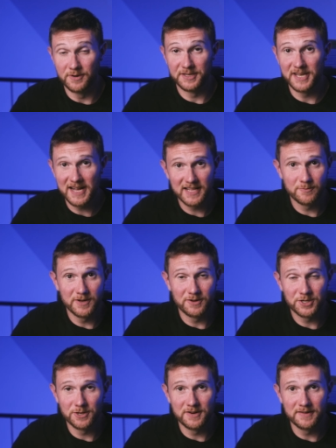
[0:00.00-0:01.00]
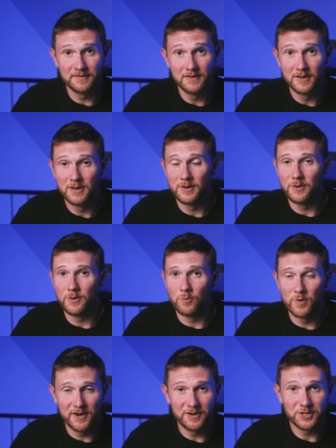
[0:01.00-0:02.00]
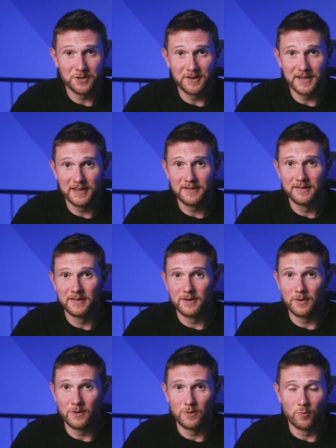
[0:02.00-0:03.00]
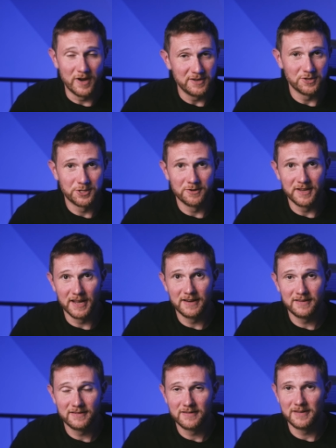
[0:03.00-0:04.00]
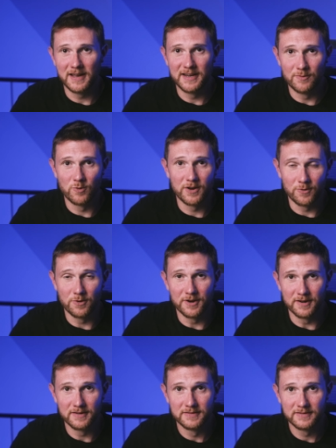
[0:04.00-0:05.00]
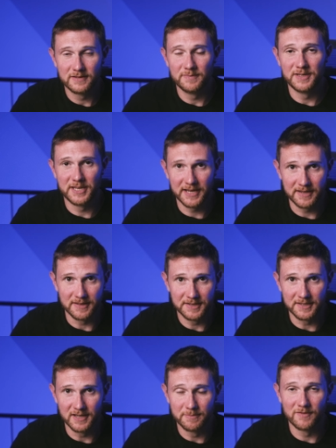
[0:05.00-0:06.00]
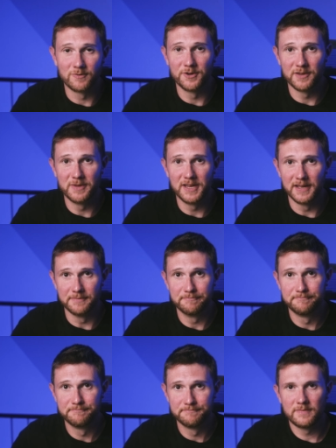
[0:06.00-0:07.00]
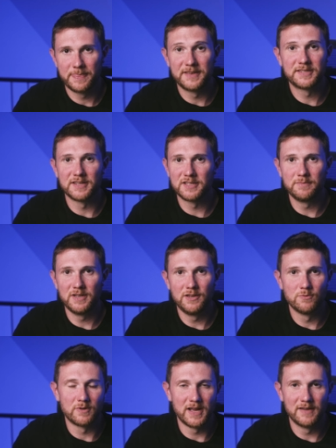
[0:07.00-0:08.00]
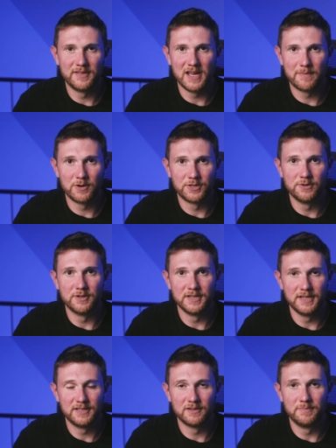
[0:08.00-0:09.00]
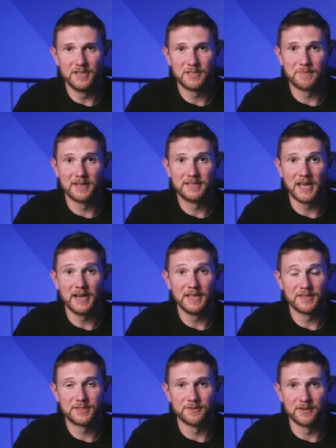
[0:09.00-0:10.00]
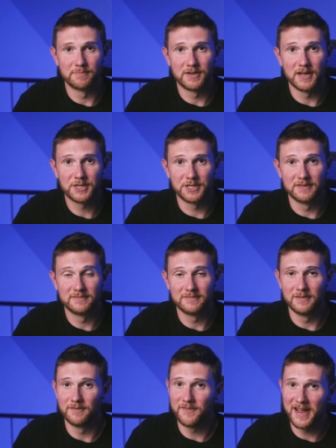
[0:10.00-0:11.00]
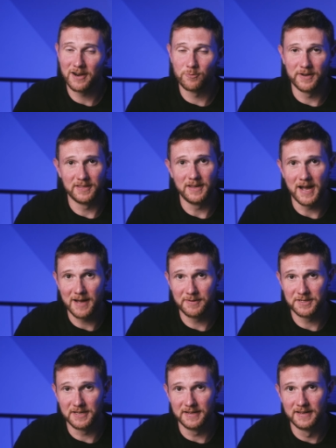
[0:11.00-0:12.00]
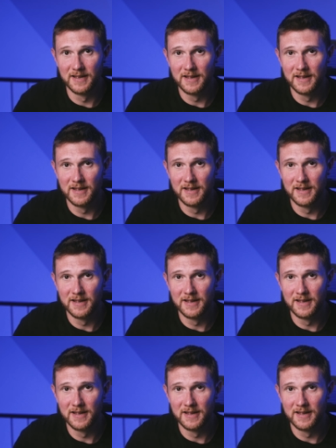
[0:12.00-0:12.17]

exactly what you're shooting, where you're shooting it, when you're shooting it, and in what order, meticulously before you begin. This doesn't mean you won't have the opportunity to be spontaneous during production. In fact, quite the opposite.